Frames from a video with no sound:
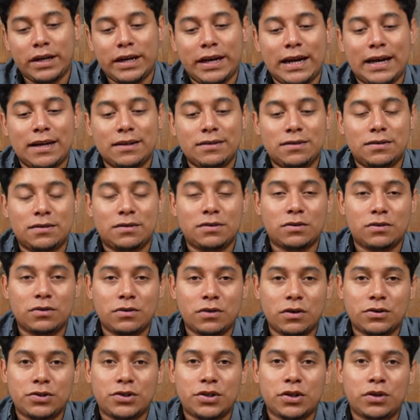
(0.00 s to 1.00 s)
it has
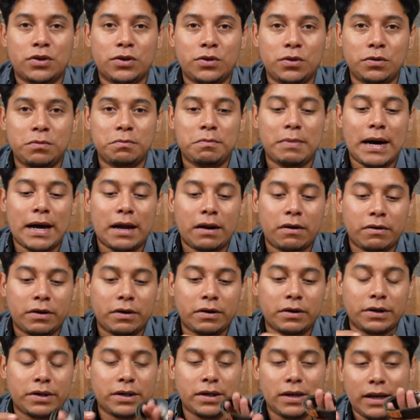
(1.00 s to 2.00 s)
such a good
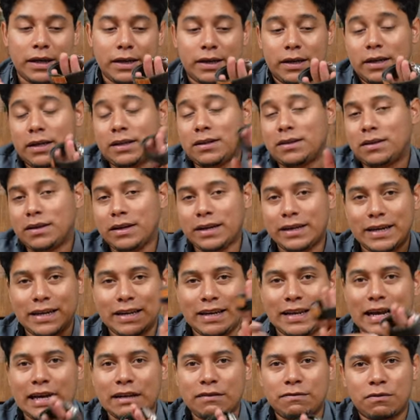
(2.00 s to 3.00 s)
battery. Like it, it
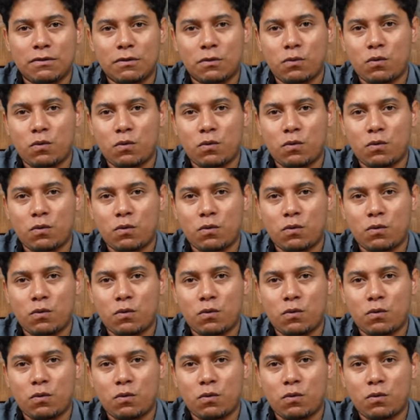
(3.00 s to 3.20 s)
can last for